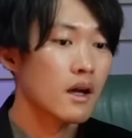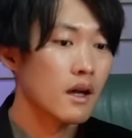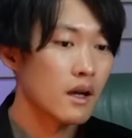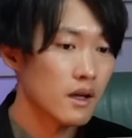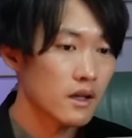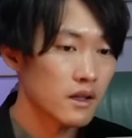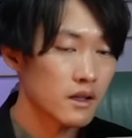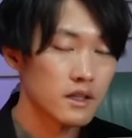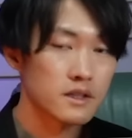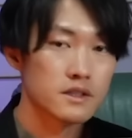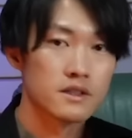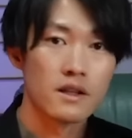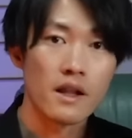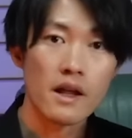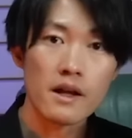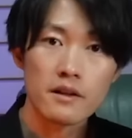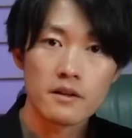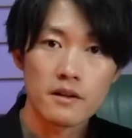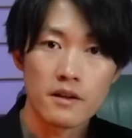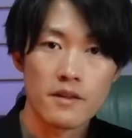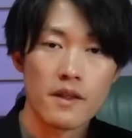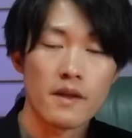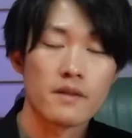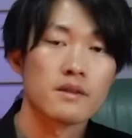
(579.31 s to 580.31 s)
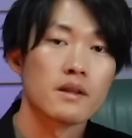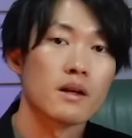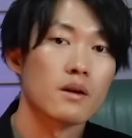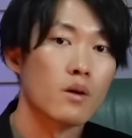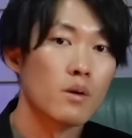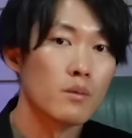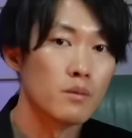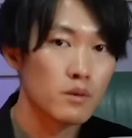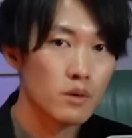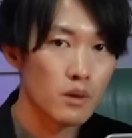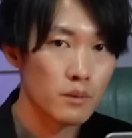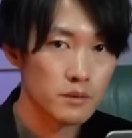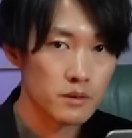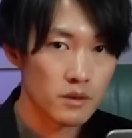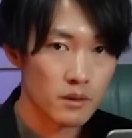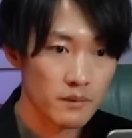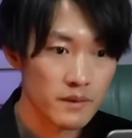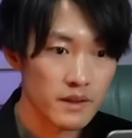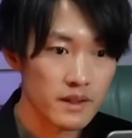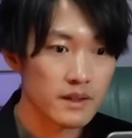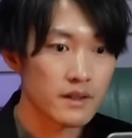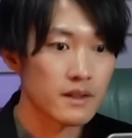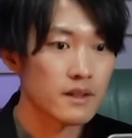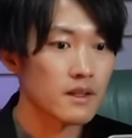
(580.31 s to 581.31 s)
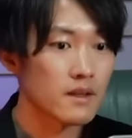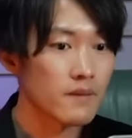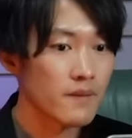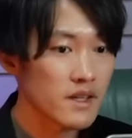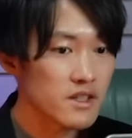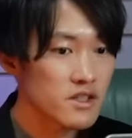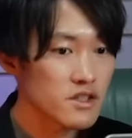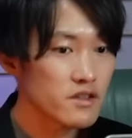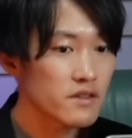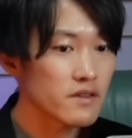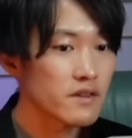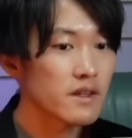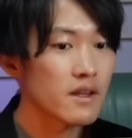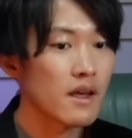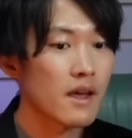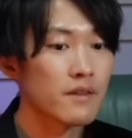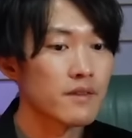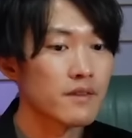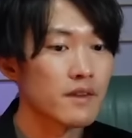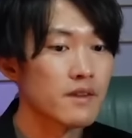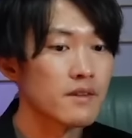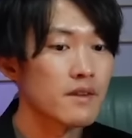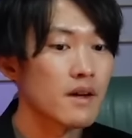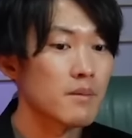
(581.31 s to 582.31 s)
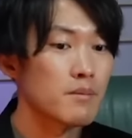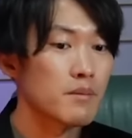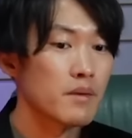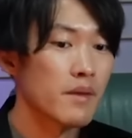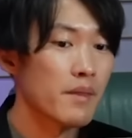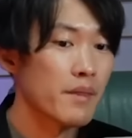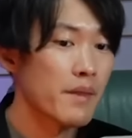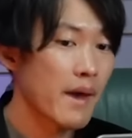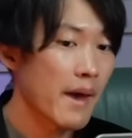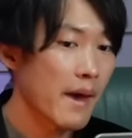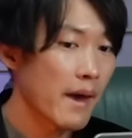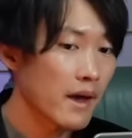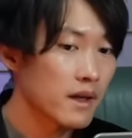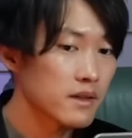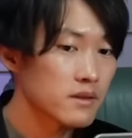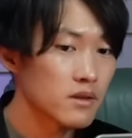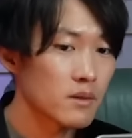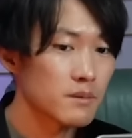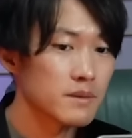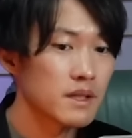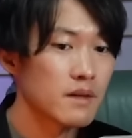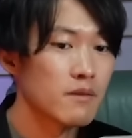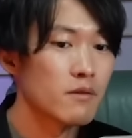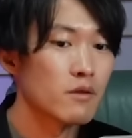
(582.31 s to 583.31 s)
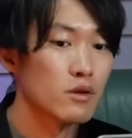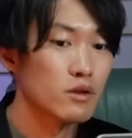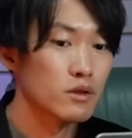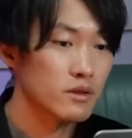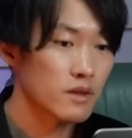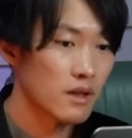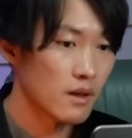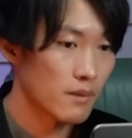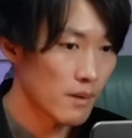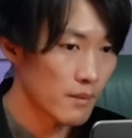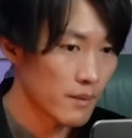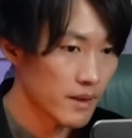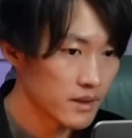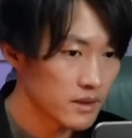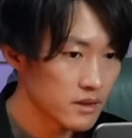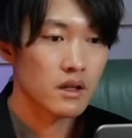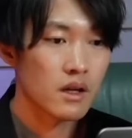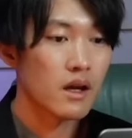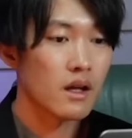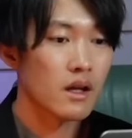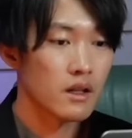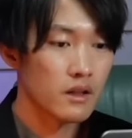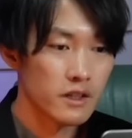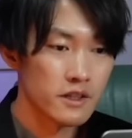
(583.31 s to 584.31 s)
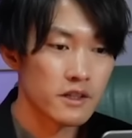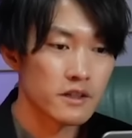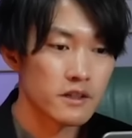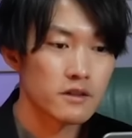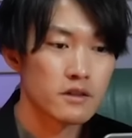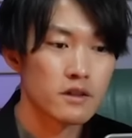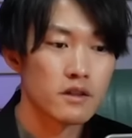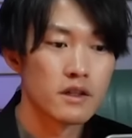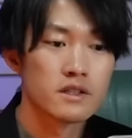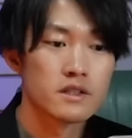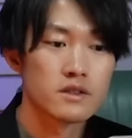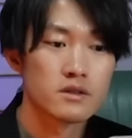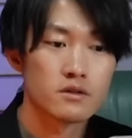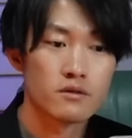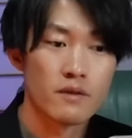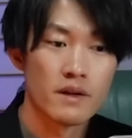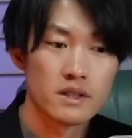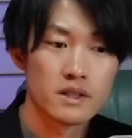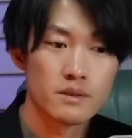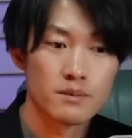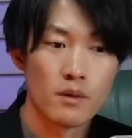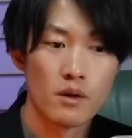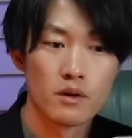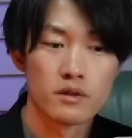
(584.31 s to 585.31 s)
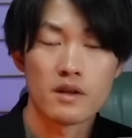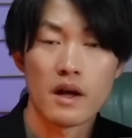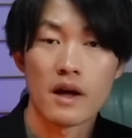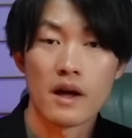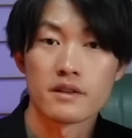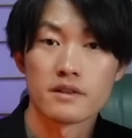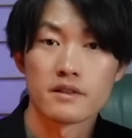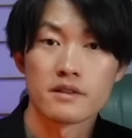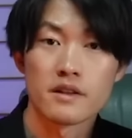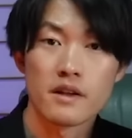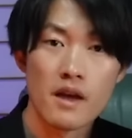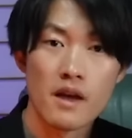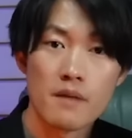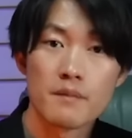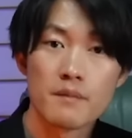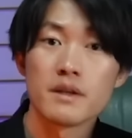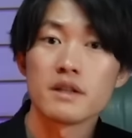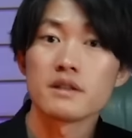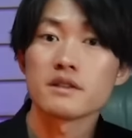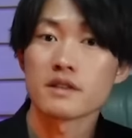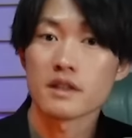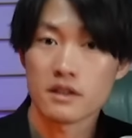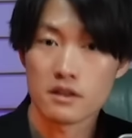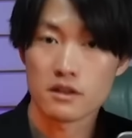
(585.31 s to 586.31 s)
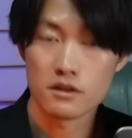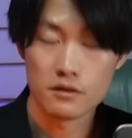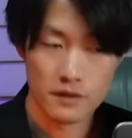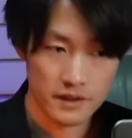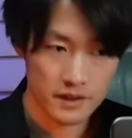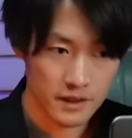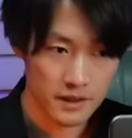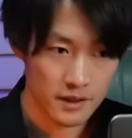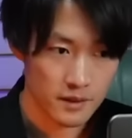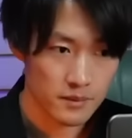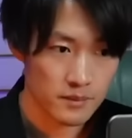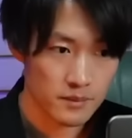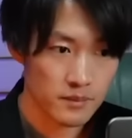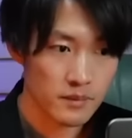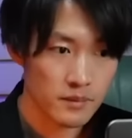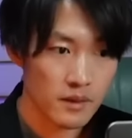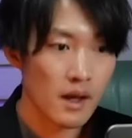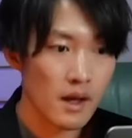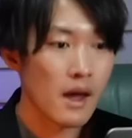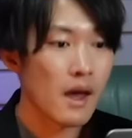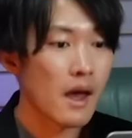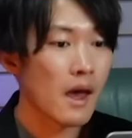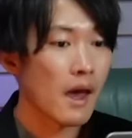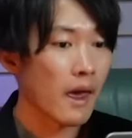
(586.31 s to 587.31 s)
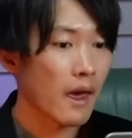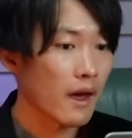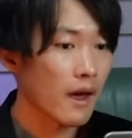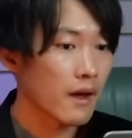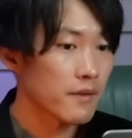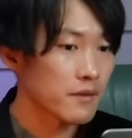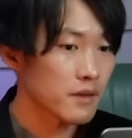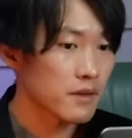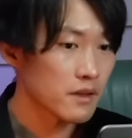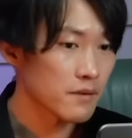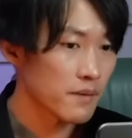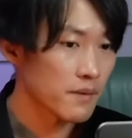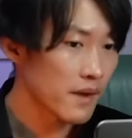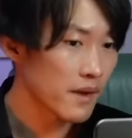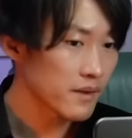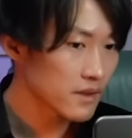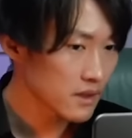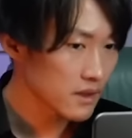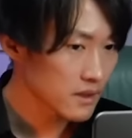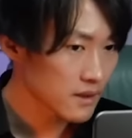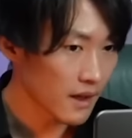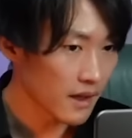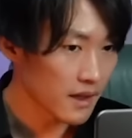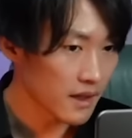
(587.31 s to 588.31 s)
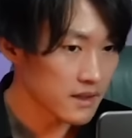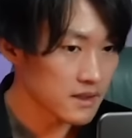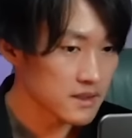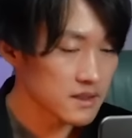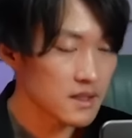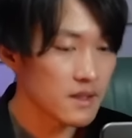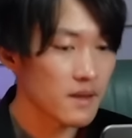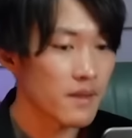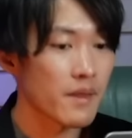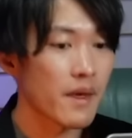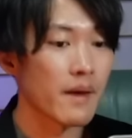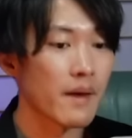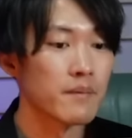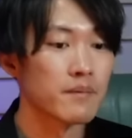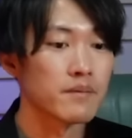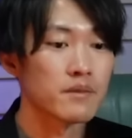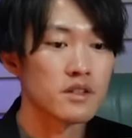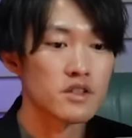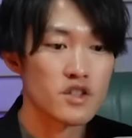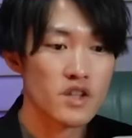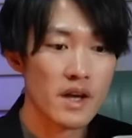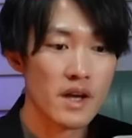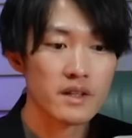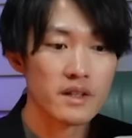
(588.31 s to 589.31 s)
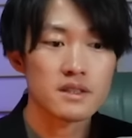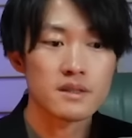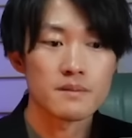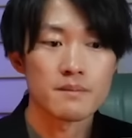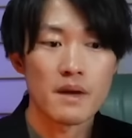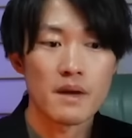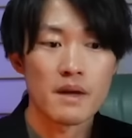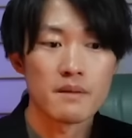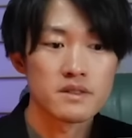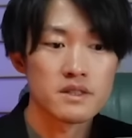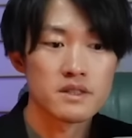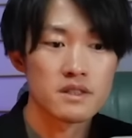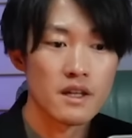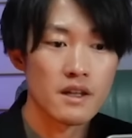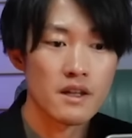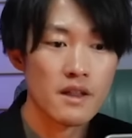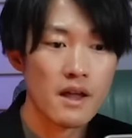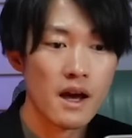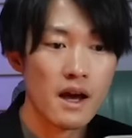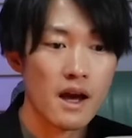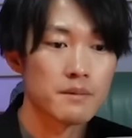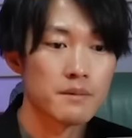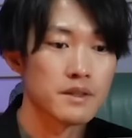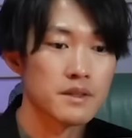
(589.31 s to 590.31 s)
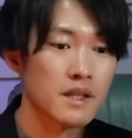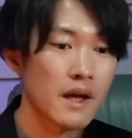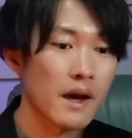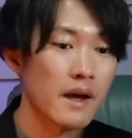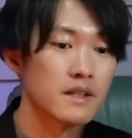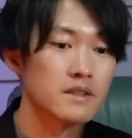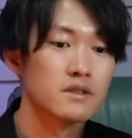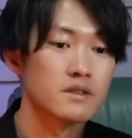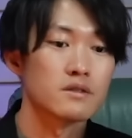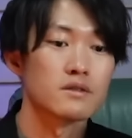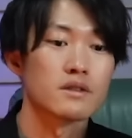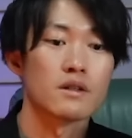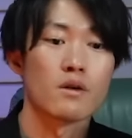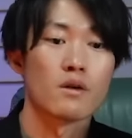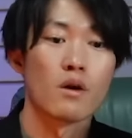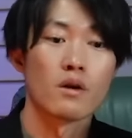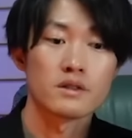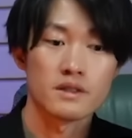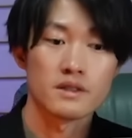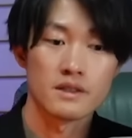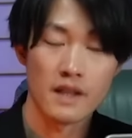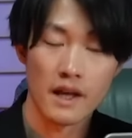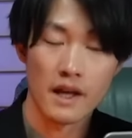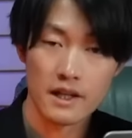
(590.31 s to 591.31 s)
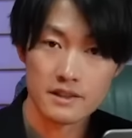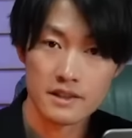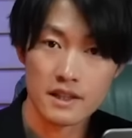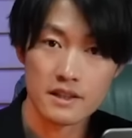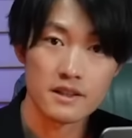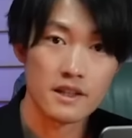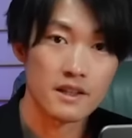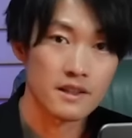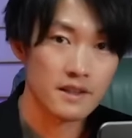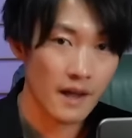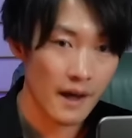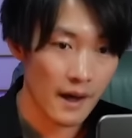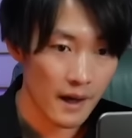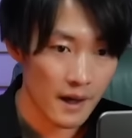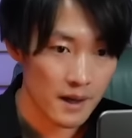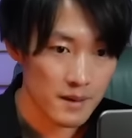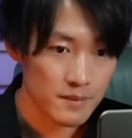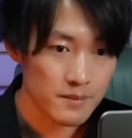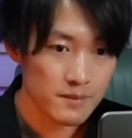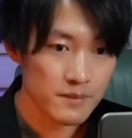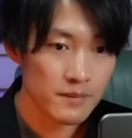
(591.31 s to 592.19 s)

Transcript: It's likely that the Gomu Gomu no Mi eventually ended up in the hand of the world government, leading to its transport under heavy security. And if that's the case, then Shanks may still have ties to the God's Knights at the time,